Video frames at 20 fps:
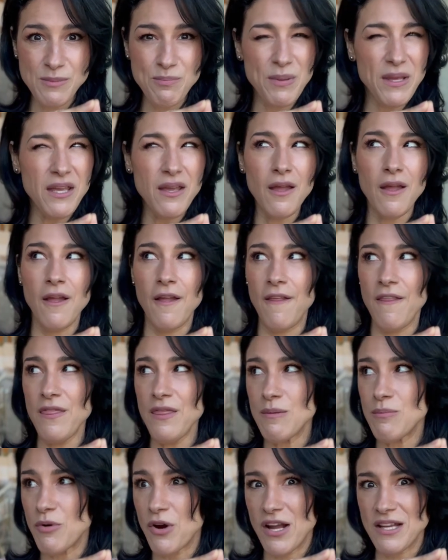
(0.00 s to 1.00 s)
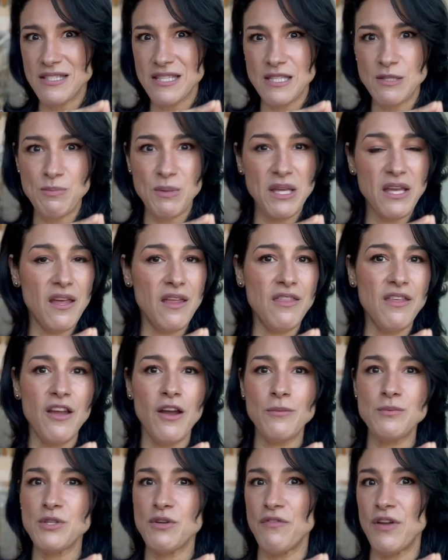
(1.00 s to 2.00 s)
being in the process, being in the
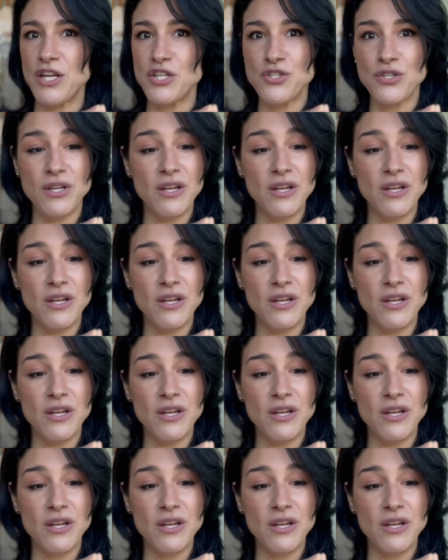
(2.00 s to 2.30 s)
observation